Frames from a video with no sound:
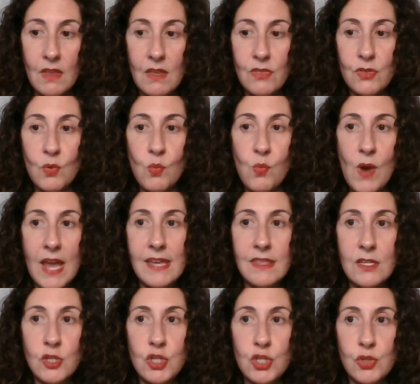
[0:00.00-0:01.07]
the way
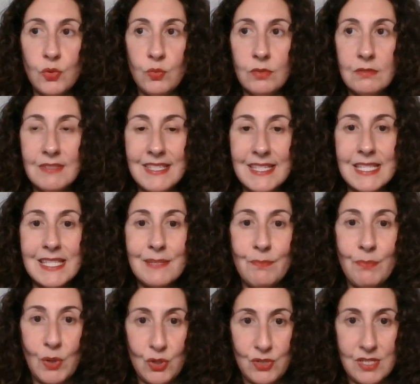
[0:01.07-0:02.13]
that you
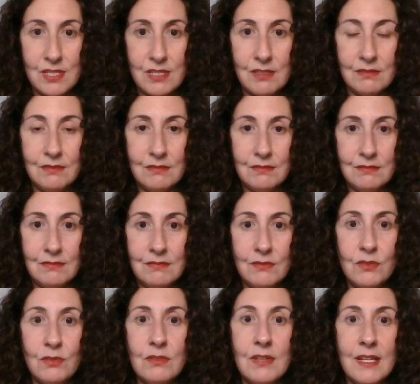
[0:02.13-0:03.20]
disperse
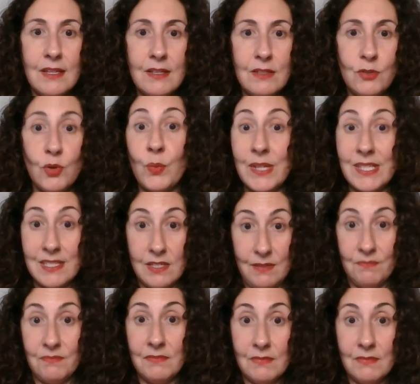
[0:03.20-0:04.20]
your wisdom,